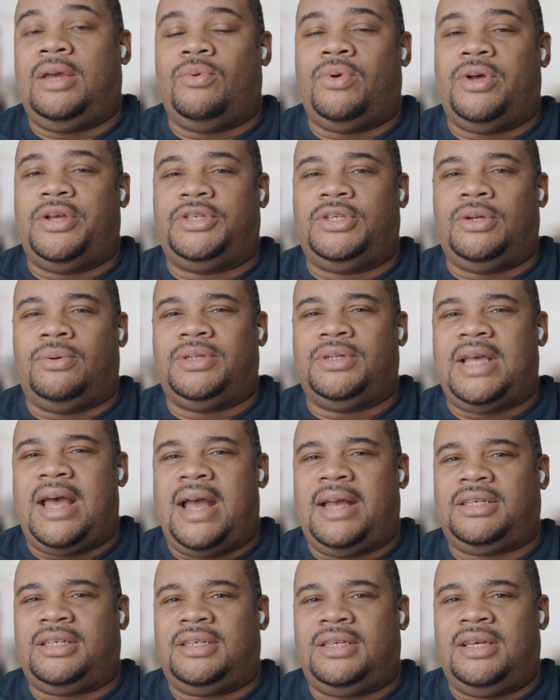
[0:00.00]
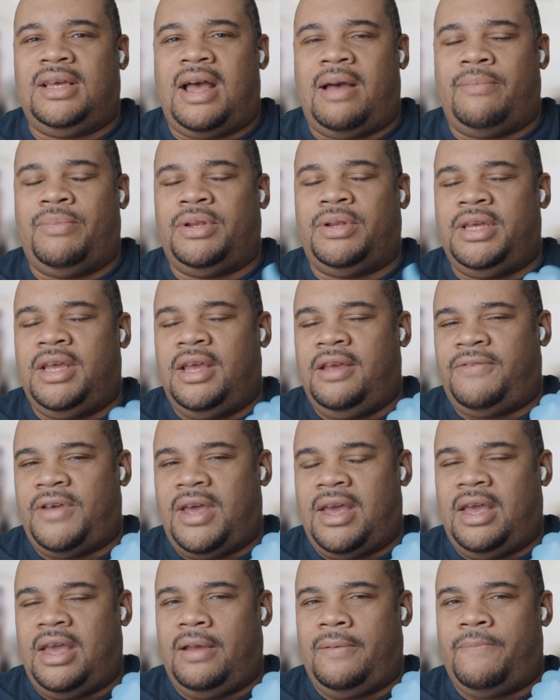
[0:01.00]
was there was actually, I believe,
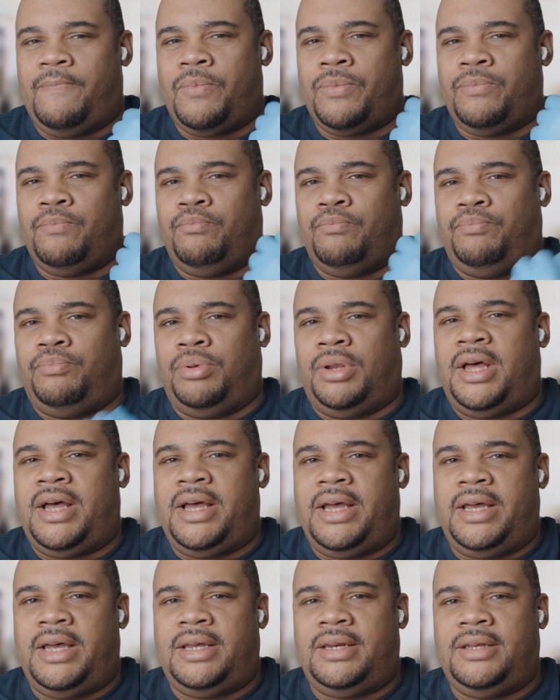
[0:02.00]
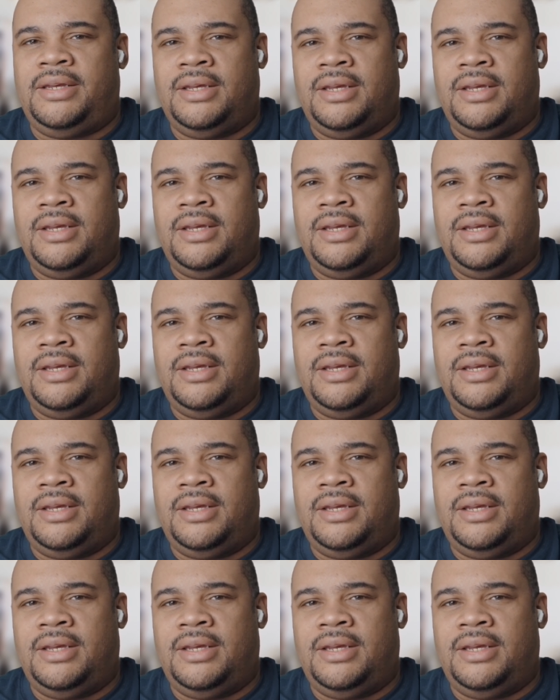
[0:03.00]
a blood